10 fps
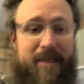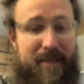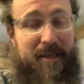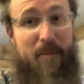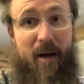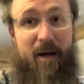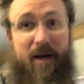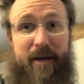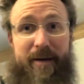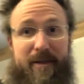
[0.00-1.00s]
because I'm not
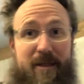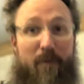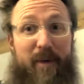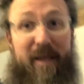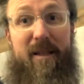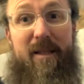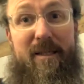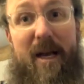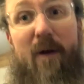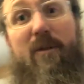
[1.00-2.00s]
cutting it till we get
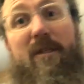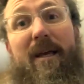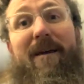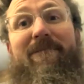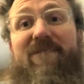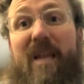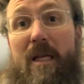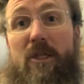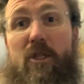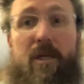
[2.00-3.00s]
this house
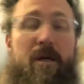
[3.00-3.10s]
finished.